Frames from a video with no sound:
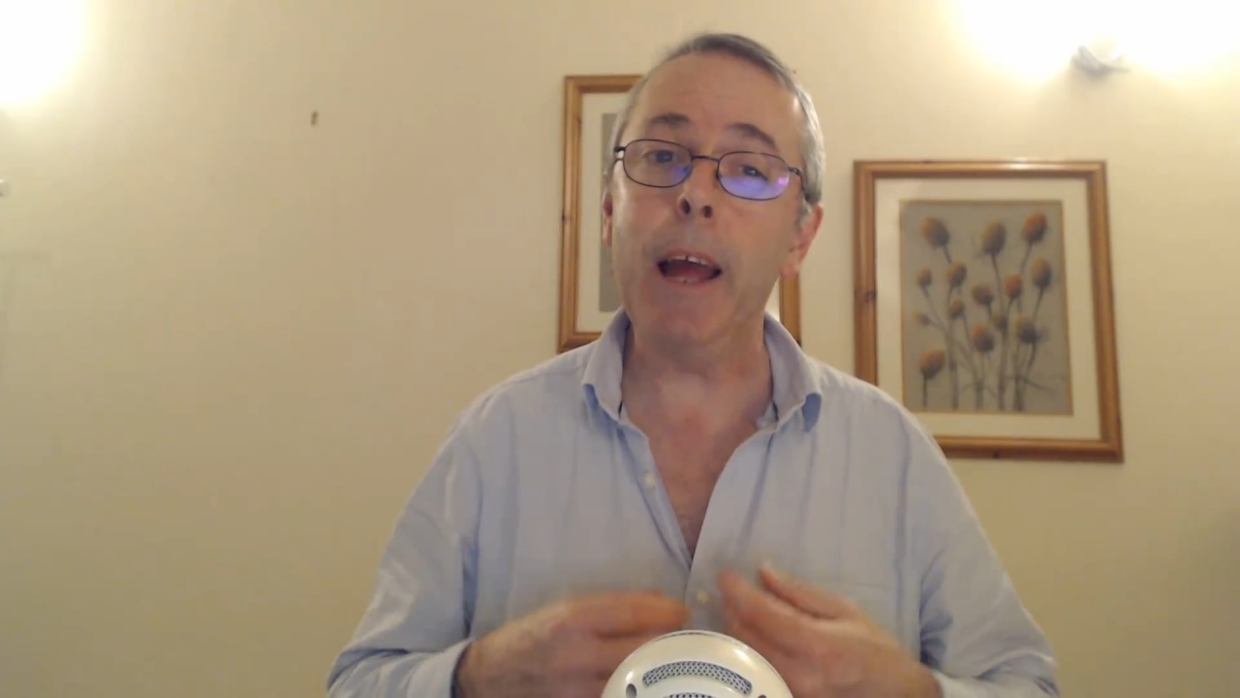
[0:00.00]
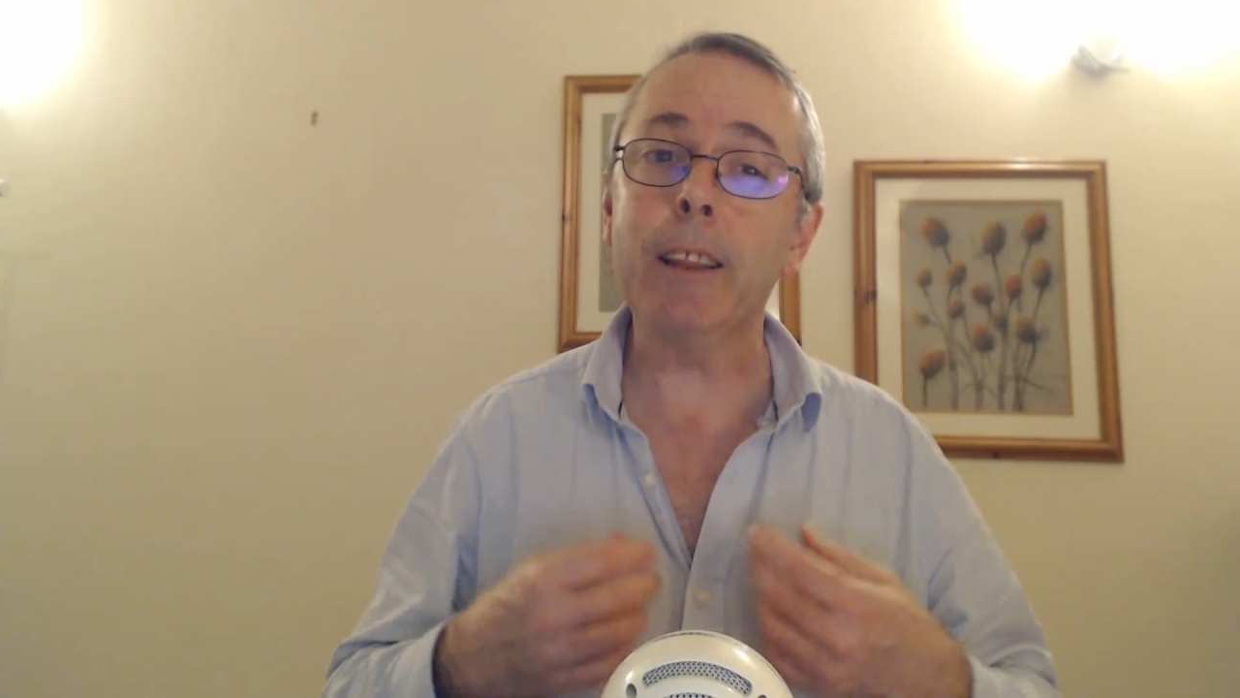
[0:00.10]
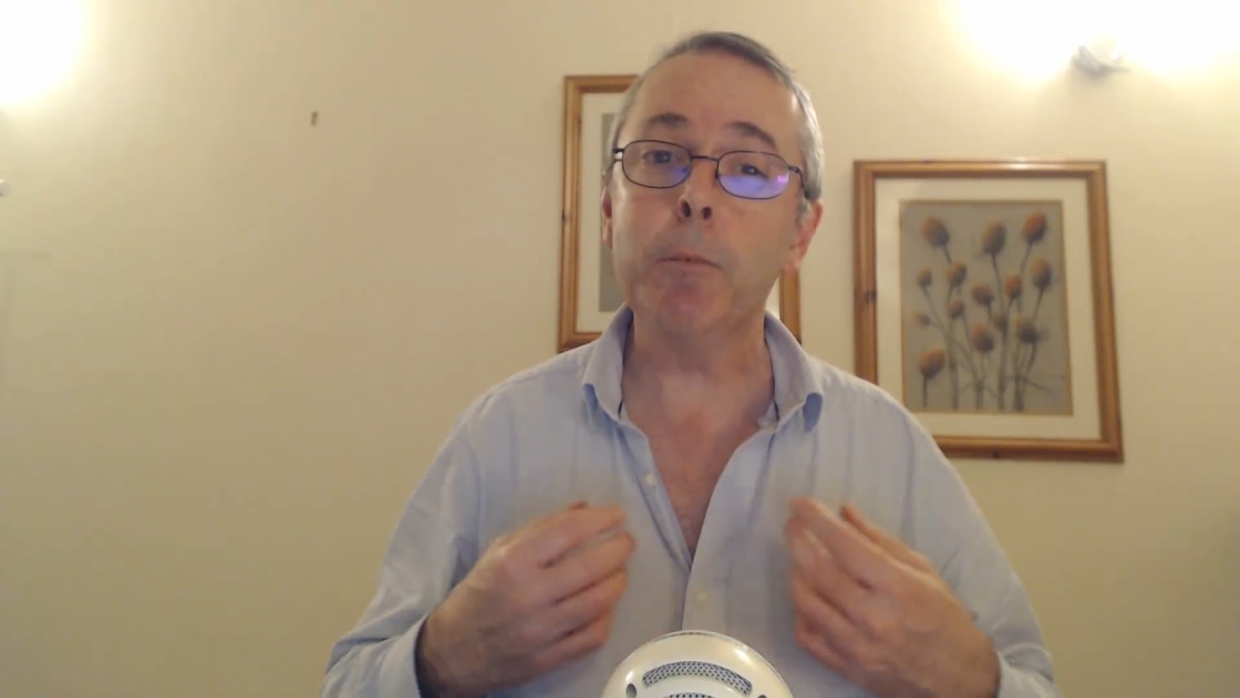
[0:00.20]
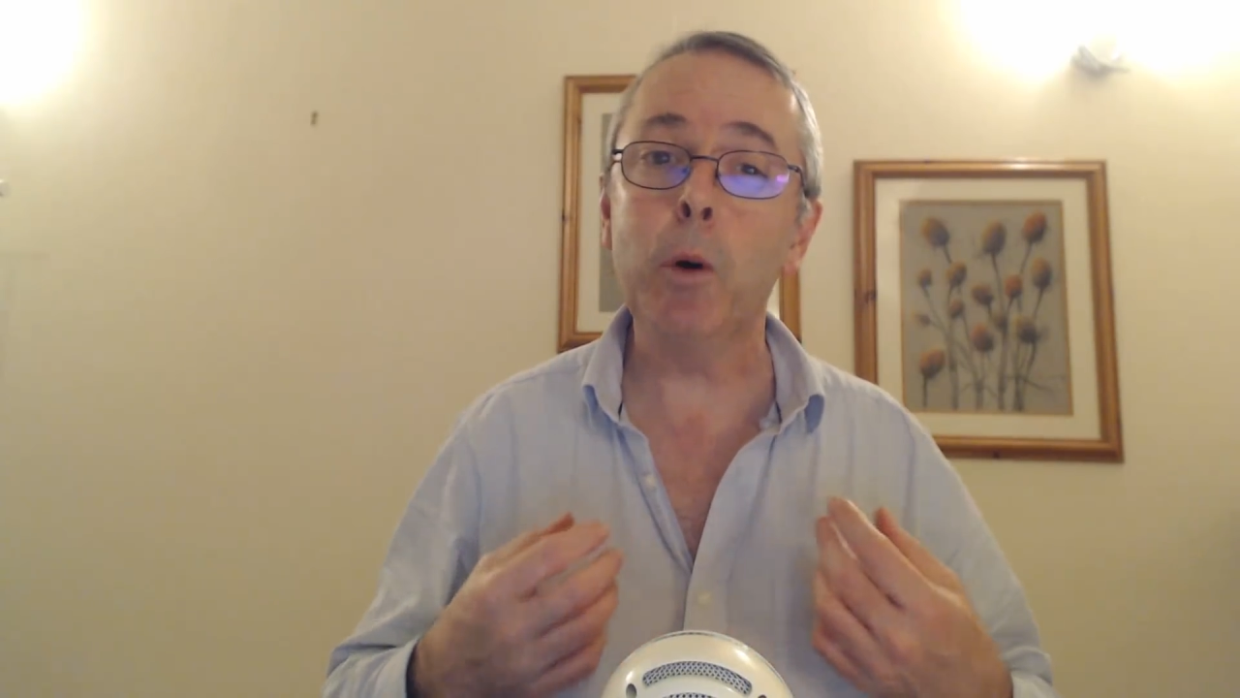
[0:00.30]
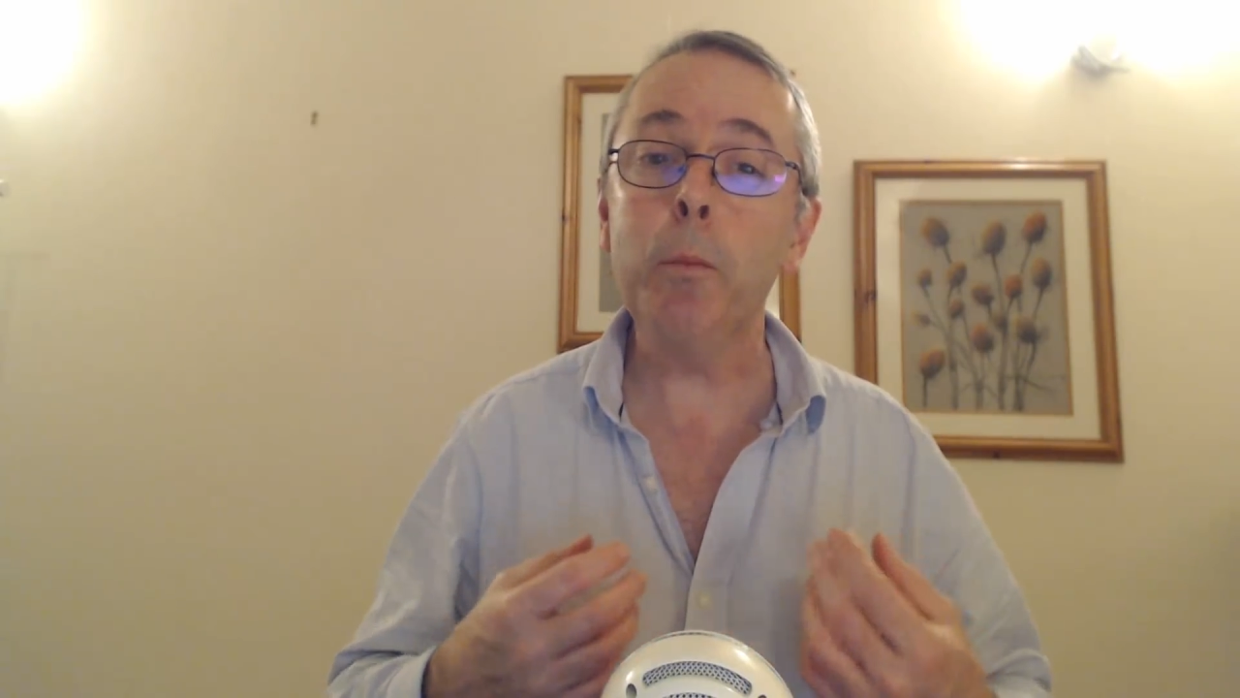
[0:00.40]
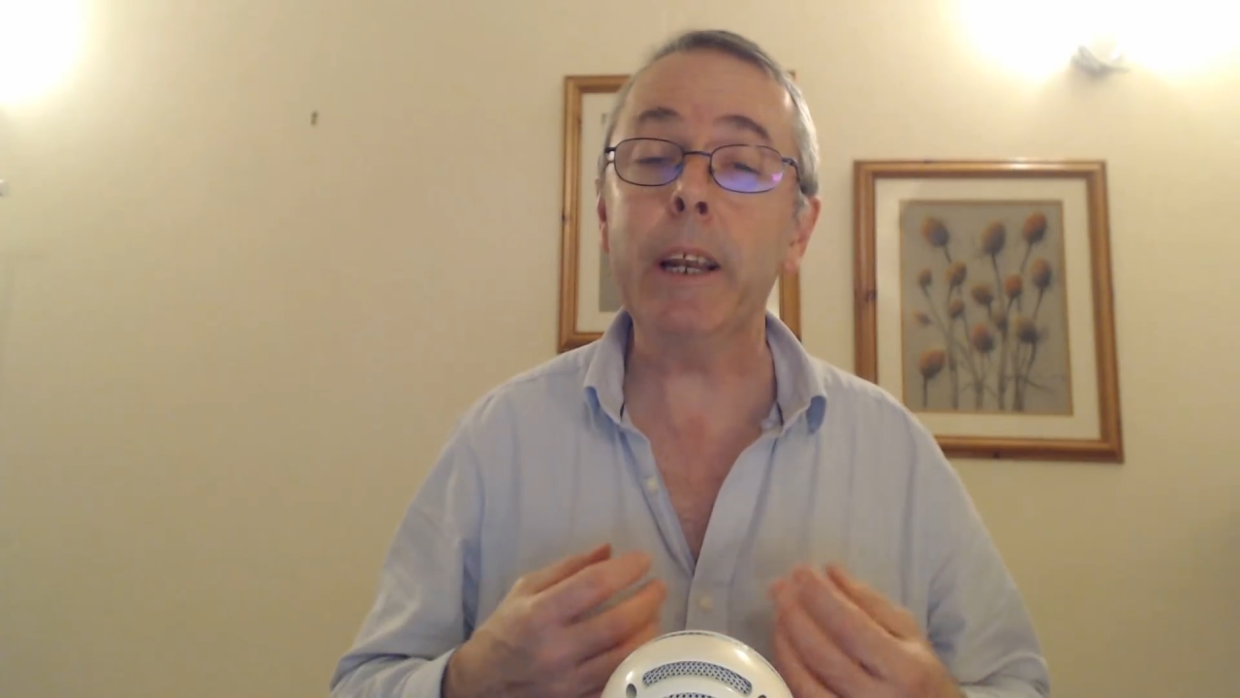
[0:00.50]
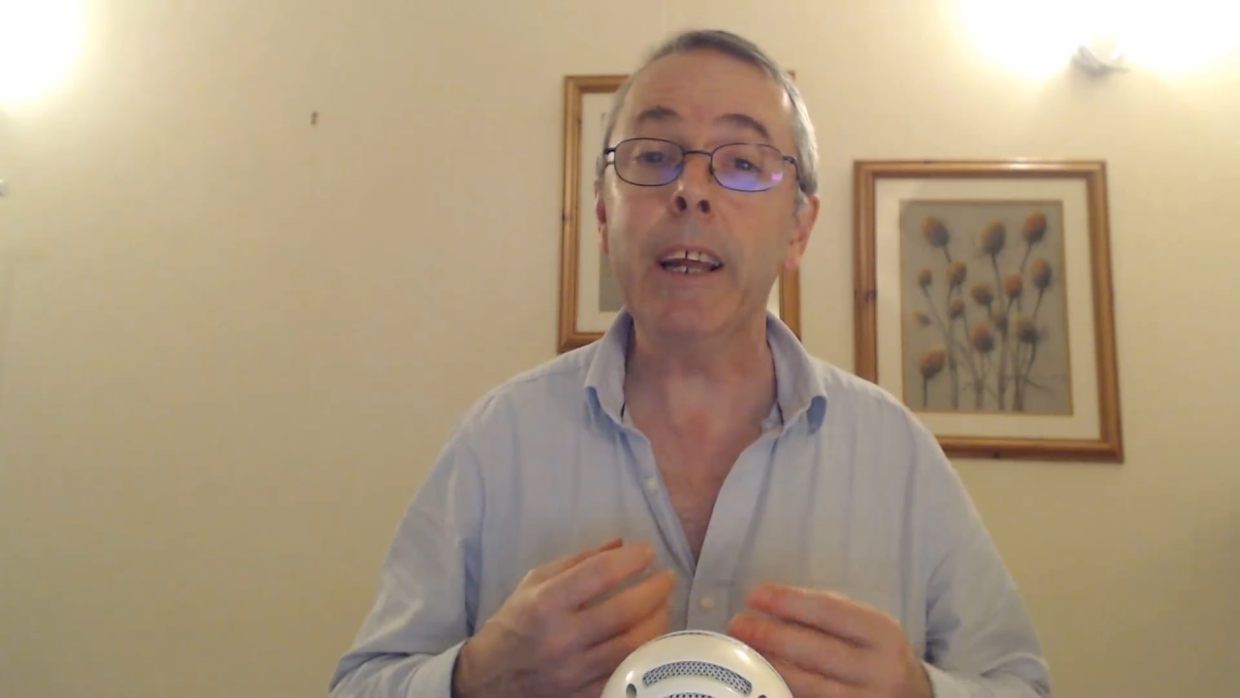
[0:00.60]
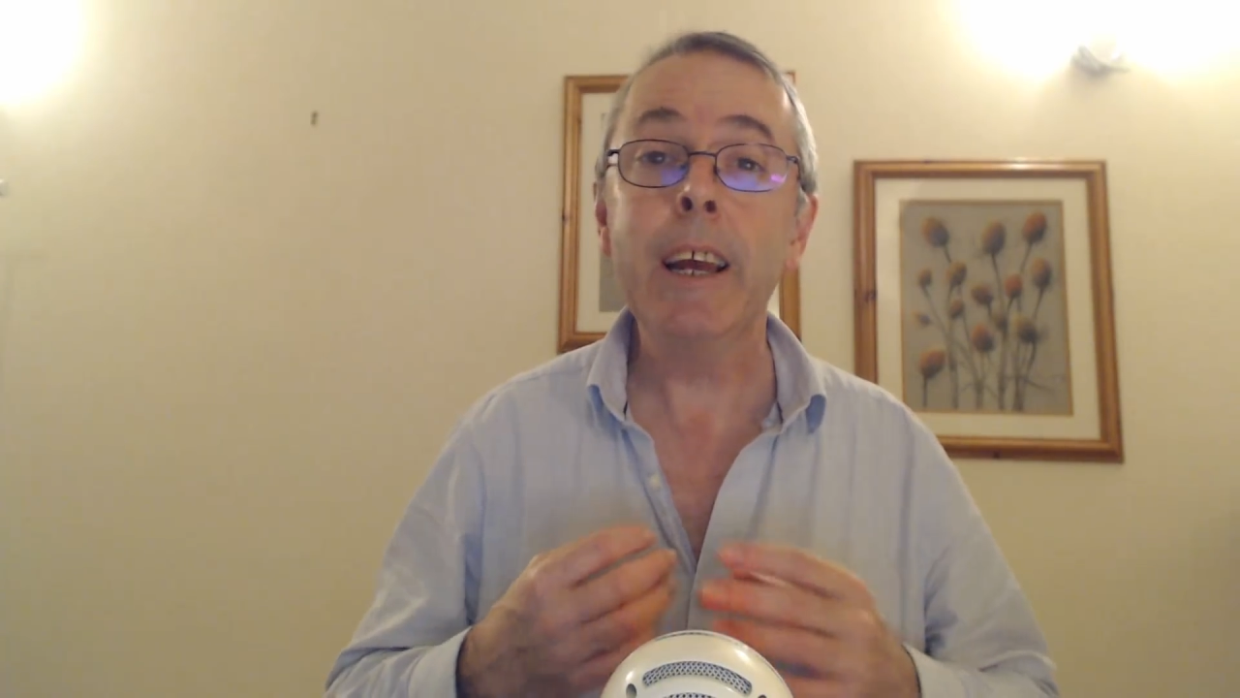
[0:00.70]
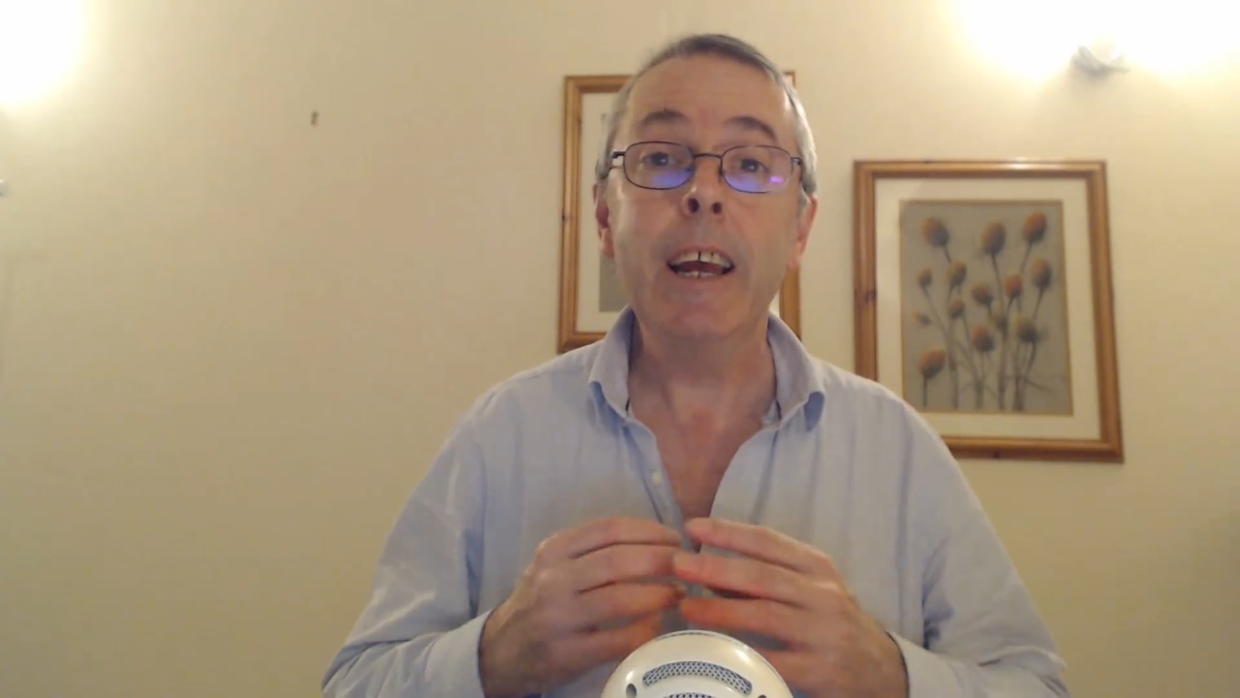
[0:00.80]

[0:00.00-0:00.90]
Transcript: at the moment